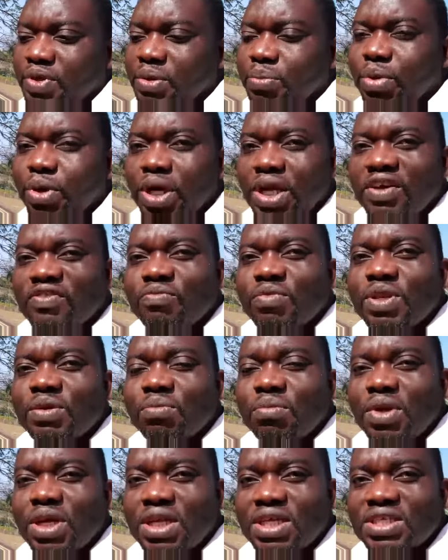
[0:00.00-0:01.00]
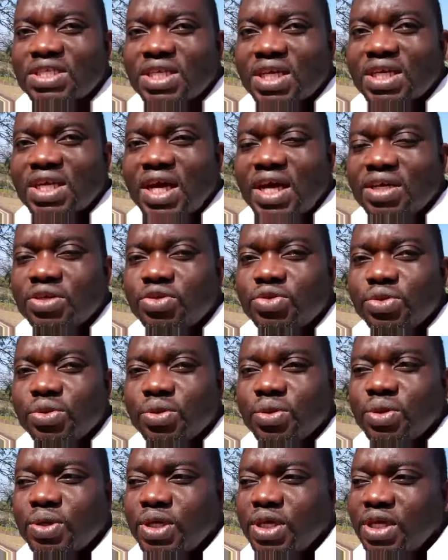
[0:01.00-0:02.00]
People have been ministered
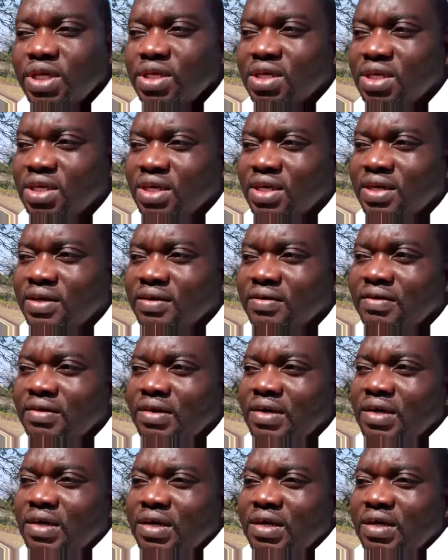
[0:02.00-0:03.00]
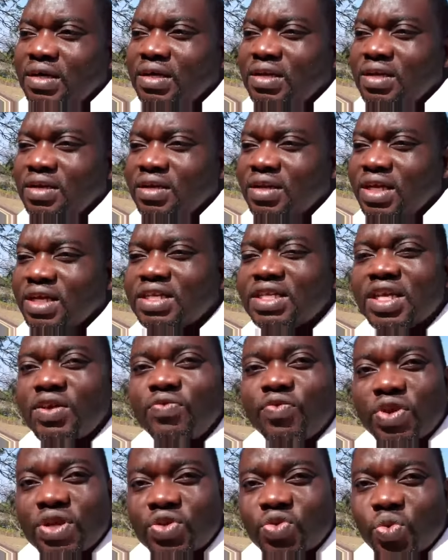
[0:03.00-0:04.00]
unto in a
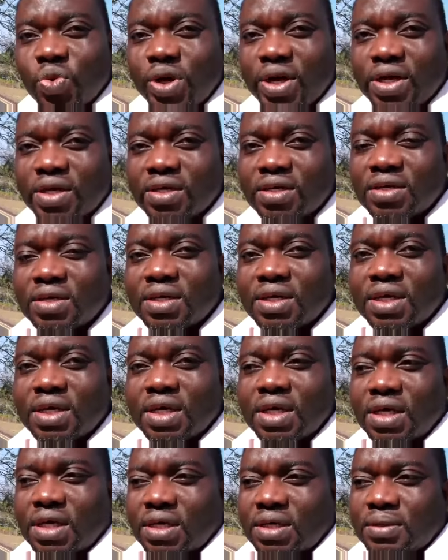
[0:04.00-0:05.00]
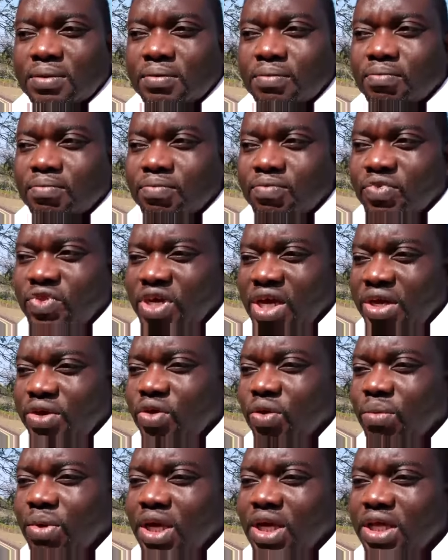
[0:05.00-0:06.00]
different way. They are
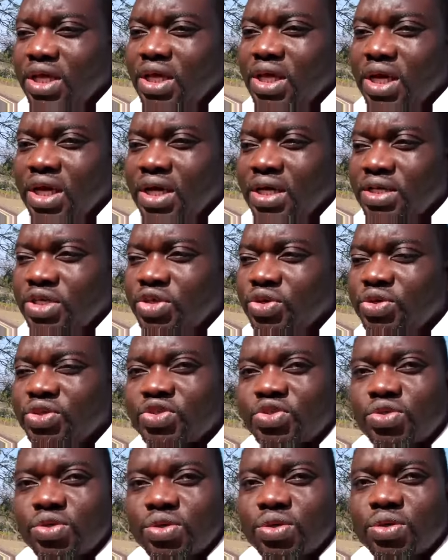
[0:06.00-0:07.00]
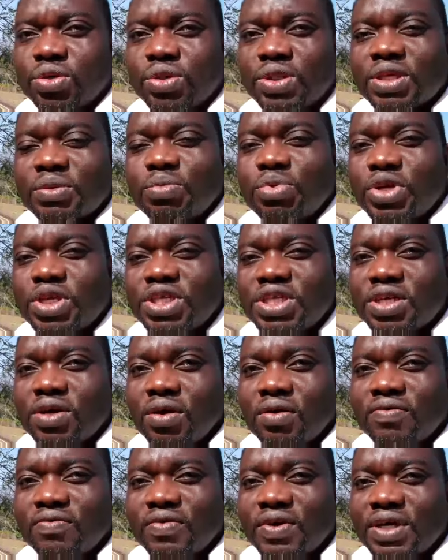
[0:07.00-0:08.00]
normally used to the
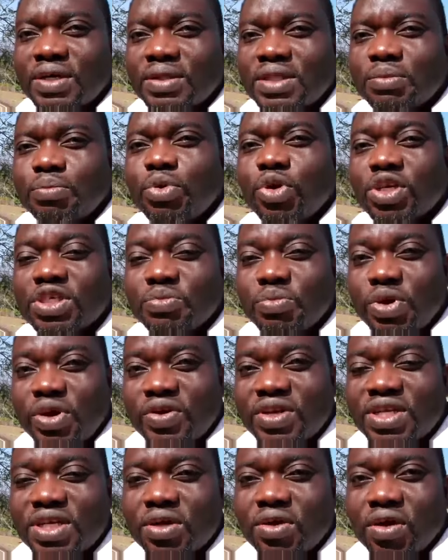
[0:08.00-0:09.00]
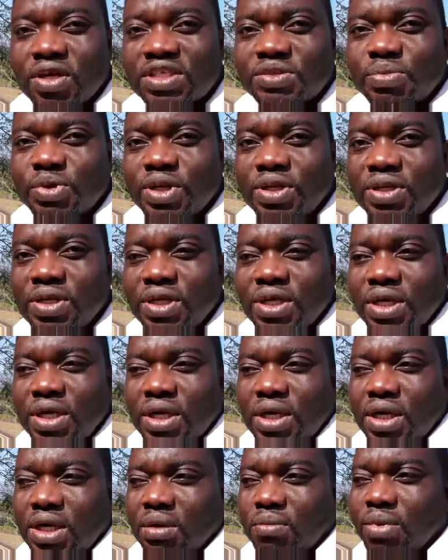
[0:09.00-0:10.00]
preaching of the prosperity gospel,
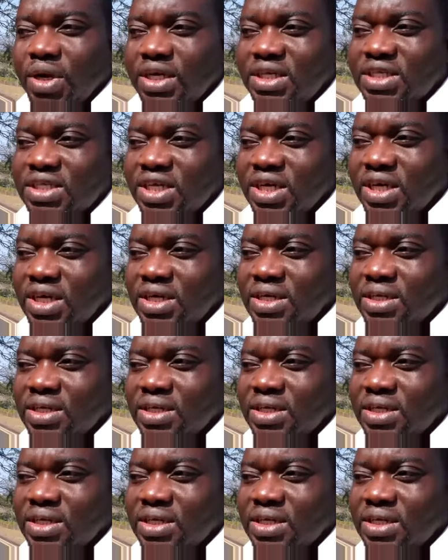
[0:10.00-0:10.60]
but